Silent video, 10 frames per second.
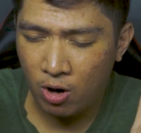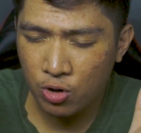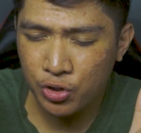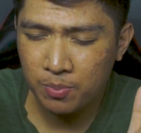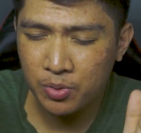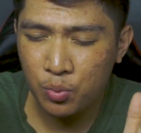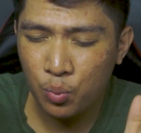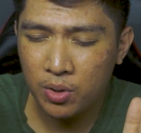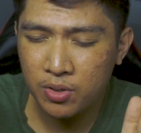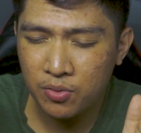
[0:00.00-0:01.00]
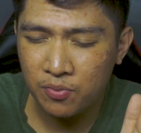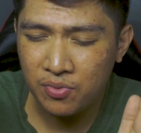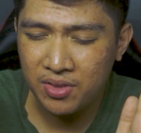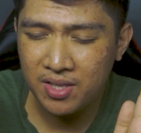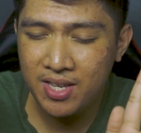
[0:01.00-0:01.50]
arguably one
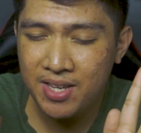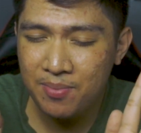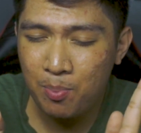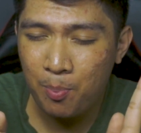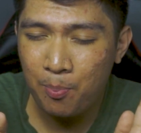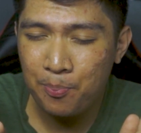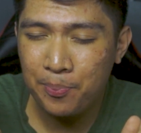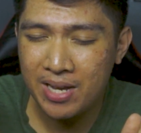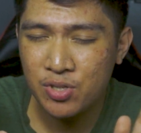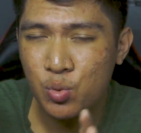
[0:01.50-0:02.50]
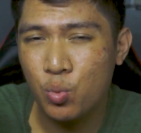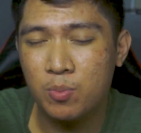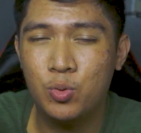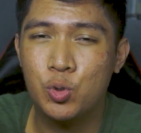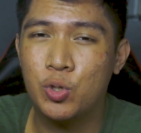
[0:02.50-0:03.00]
of the best
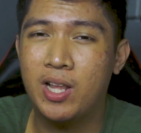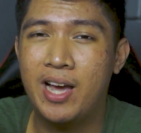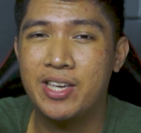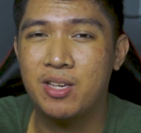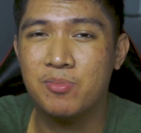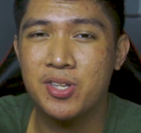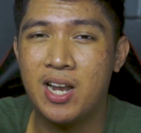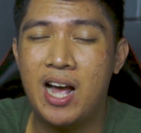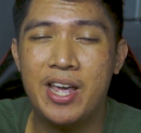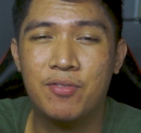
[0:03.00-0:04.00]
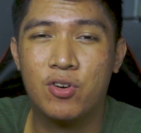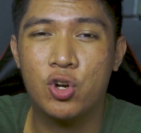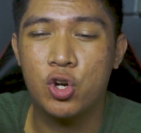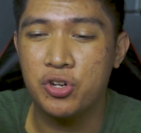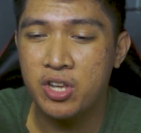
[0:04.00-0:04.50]
warm neutral IEMs that I have
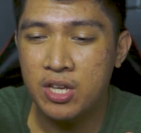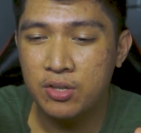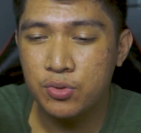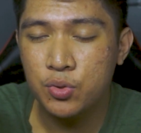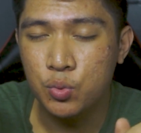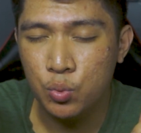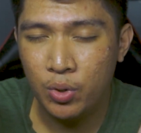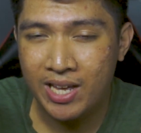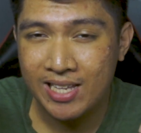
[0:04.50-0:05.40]
heard to